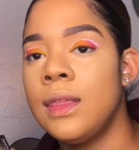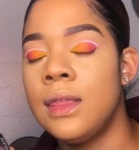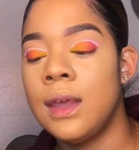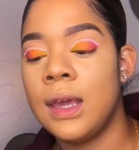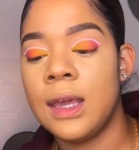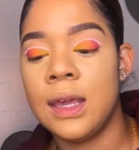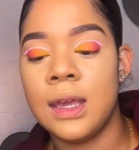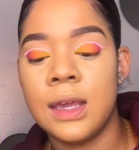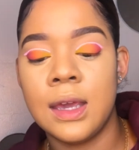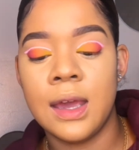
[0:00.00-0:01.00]

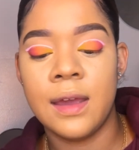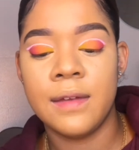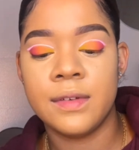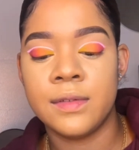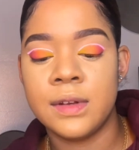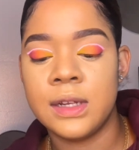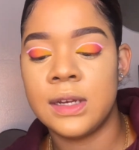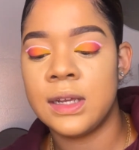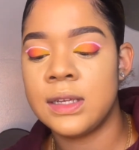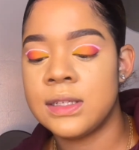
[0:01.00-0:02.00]
They have a really
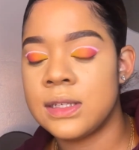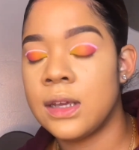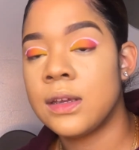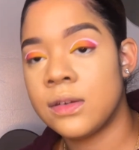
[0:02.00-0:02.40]
nice like